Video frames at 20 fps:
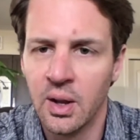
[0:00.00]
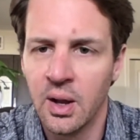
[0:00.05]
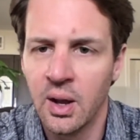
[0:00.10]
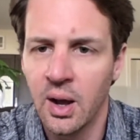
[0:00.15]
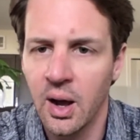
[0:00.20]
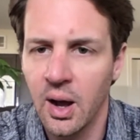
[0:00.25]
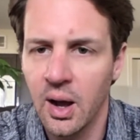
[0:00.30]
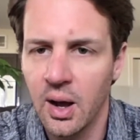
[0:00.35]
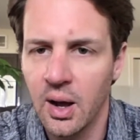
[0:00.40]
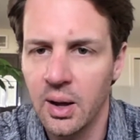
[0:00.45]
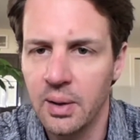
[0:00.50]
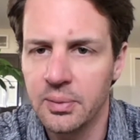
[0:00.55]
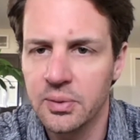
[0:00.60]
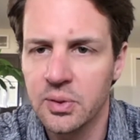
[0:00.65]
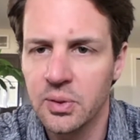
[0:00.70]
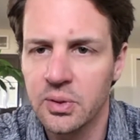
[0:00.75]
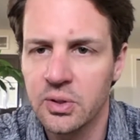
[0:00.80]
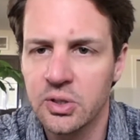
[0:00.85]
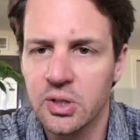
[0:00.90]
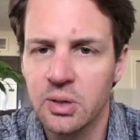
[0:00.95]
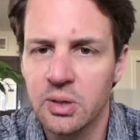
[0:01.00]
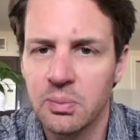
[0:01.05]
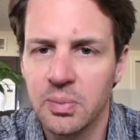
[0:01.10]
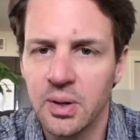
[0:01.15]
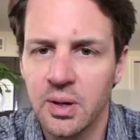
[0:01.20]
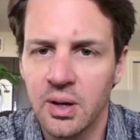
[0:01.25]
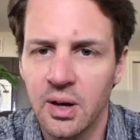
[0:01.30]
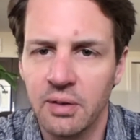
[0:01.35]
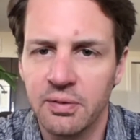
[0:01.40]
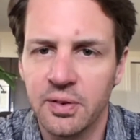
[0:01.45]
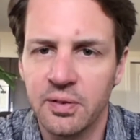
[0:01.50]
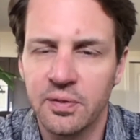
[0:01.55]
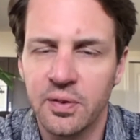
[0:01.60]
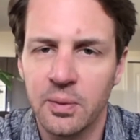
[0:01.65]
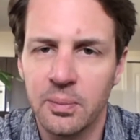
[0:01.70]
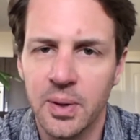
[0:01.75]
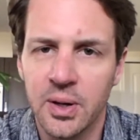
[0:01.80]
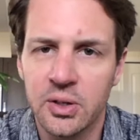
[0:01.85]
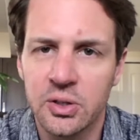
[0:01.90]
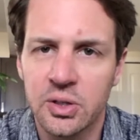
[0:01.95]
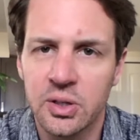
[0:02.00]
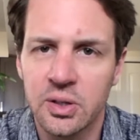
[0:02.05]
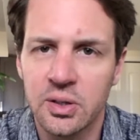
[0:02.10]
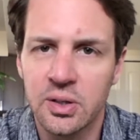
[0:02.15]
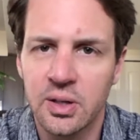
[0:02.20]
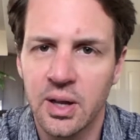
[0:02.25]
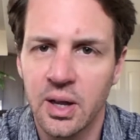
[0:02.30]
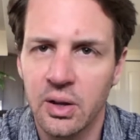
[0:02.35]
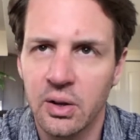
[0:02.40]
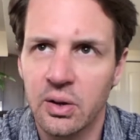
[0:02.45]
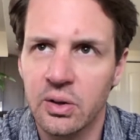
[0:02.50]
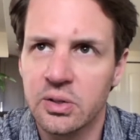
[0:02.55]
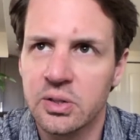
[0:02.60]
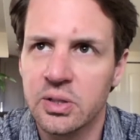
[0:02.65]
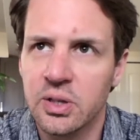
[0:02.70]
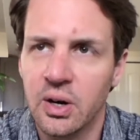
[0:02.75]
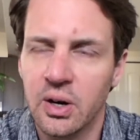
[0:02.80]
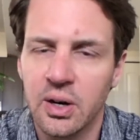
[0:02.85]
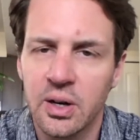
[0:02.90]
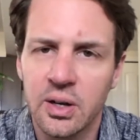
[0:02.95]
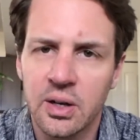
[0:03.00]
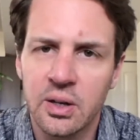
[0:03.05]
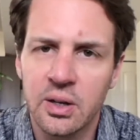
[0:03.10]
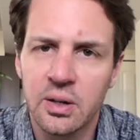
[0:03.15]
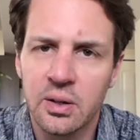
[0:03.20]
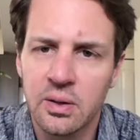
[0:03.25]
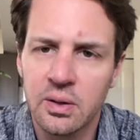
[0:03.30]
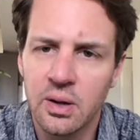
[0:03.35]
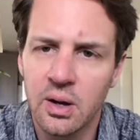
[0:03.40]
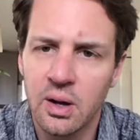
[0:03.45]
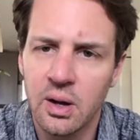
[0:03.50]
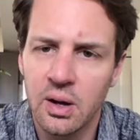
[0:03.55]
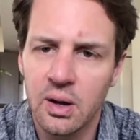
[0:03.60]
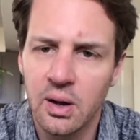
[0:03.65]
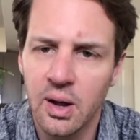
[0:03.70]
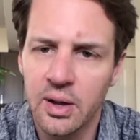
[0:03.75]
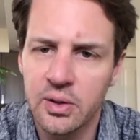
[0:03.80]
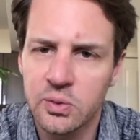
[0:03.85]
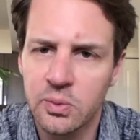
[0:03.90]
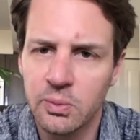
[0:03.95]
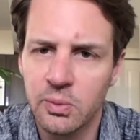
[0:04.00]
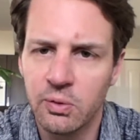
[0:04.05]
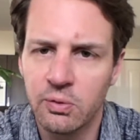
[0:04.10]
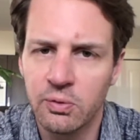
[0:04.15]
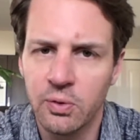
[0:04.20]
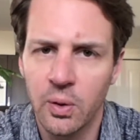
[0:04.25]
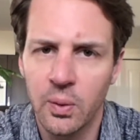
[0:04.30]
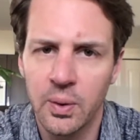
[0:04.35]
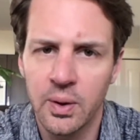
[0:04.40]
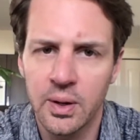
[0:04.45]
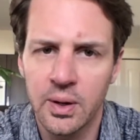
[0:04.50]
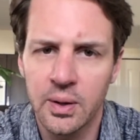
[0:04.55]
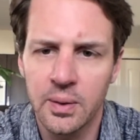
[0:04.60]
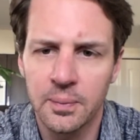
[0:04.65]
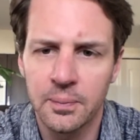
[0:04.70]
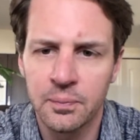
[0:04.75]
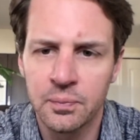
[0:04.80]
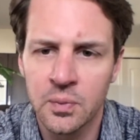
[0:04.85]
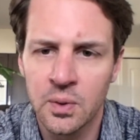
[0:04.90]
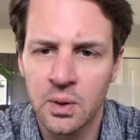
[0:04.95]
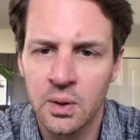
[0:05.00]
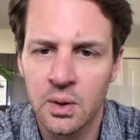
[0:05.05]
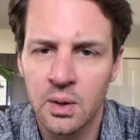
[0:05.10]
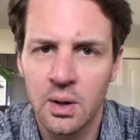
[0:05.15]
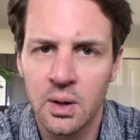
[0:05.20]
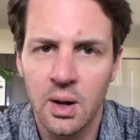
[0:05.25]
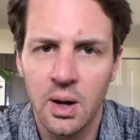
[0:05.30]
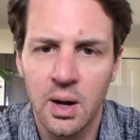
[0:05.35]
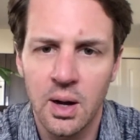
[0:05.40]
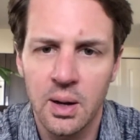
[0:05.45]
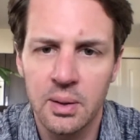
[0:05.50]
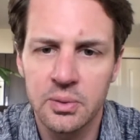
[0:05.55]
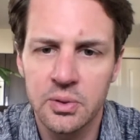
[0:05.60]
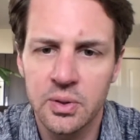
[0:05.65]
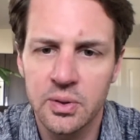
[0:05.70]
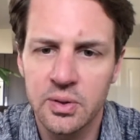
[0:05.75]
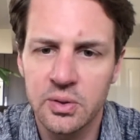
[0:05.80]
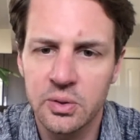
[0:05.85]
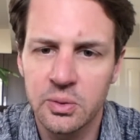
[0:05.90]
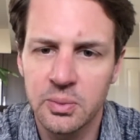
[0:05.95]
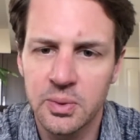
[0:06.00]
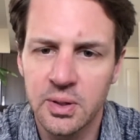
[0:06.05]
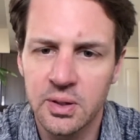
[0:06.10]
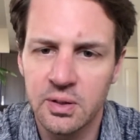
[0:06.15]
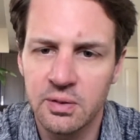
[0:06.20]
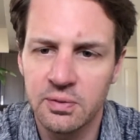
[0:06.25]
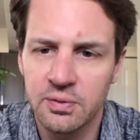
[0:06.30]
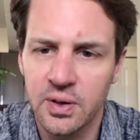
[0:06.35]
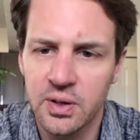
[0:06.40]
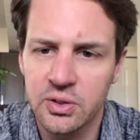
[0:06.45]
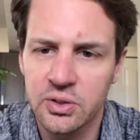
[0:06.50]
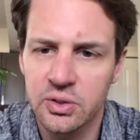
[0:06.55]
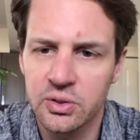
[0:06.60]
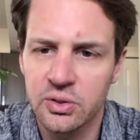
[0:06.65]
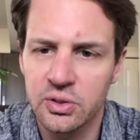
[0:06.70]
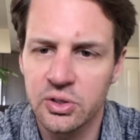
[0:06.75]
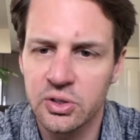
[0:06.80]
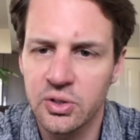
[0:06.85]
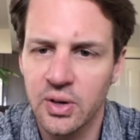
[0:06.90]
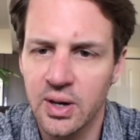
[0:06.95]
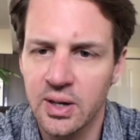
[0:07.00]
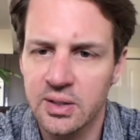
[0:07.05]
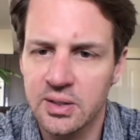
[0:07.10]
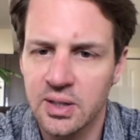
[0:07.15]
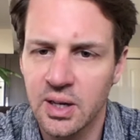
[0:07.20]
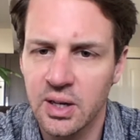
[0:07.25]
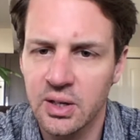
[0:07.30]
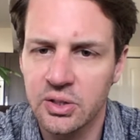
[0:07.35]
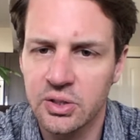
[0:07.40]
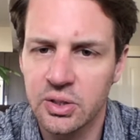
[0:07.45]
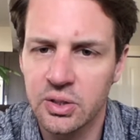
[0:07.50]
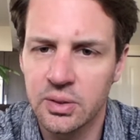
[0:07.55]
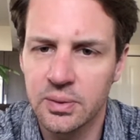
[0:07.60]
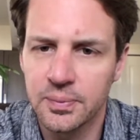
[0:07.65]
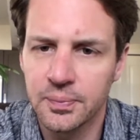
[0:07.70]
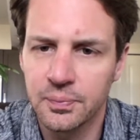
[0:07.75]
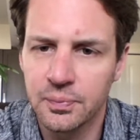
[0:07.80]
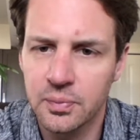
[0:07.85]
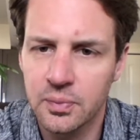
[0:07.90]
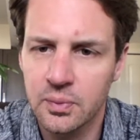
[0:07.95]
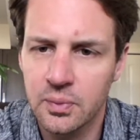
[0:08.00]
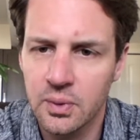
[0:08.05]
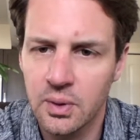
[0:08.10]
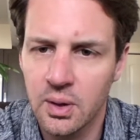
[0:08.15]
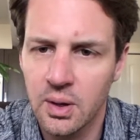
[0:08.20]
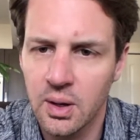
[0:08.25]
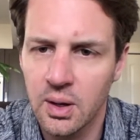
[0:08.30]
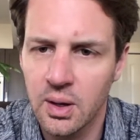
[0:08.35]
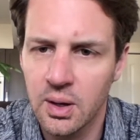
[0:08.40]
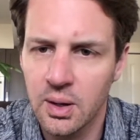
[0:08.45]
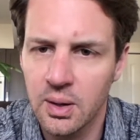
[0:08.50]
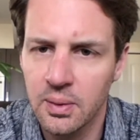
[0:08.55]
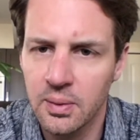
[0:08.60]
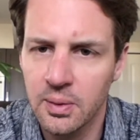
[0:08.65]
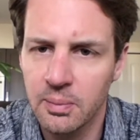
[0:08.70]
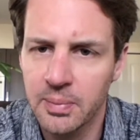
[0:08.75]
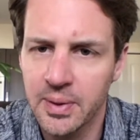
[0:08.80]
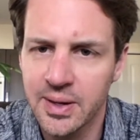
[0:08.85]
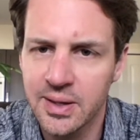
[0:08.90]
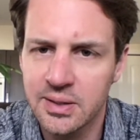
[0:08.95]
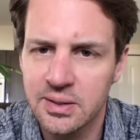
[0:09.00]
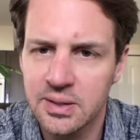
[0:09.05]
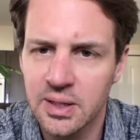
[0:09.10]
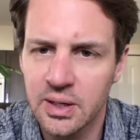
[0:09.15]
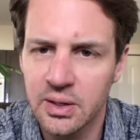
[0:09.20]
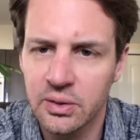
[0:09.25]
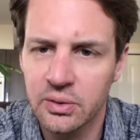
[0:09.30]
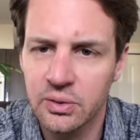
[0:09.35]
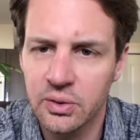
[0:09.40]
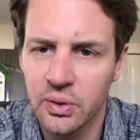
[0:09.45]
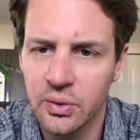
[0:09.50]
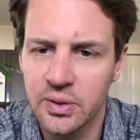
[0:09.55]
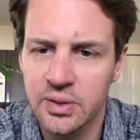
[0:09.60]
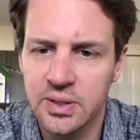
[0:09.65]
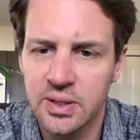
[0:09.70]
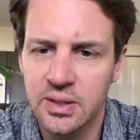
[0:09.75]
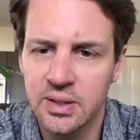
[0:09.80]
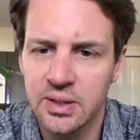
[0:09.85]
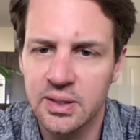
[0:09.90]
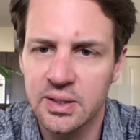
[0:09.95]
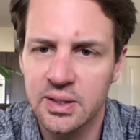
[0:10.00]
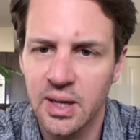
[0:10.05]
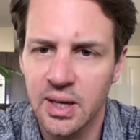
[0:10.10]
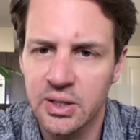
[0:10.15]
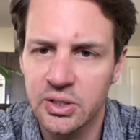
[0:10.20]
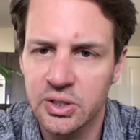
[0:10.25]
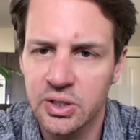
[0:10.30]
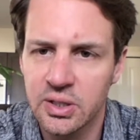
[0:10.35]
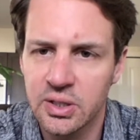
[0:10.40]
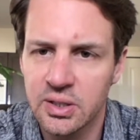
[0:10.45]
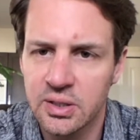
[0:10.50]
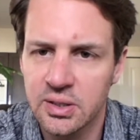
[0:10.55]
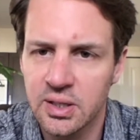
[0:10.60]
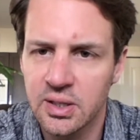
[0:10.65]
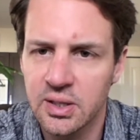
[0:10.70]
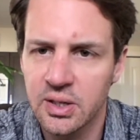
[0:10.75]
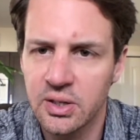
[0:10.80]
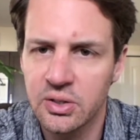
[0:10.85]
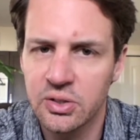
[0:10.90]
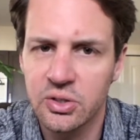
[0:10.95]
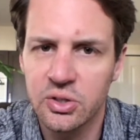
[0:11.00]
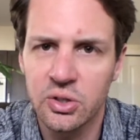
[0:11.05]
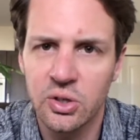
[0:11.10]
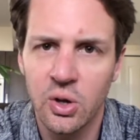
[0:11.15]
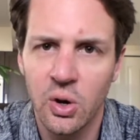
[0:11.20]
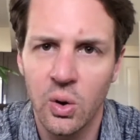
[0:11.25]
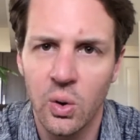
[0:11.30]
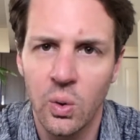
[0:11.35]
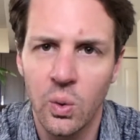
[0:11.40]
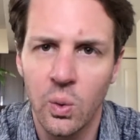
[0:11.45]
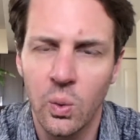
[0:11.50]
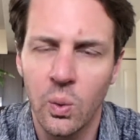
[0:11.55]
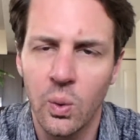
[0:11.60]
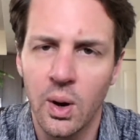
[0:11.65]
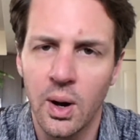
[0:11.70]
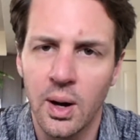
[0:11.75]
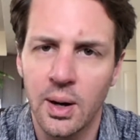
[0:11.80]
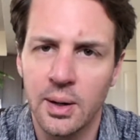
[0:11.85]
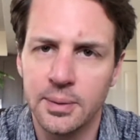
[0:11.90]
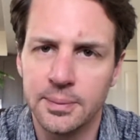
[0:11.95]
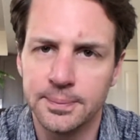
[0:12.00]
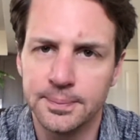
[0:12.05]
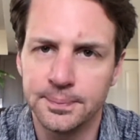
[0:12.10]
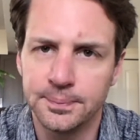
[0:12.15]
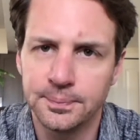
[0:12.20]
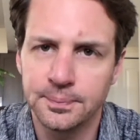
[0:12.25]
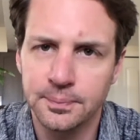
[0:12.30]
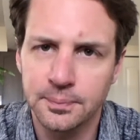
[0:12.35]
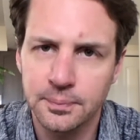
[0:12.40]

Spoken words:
So it should be enough information to get you all started as we move forward here. So this will be in the functional strength section. The biggest thing you'll notice in this section is that there's no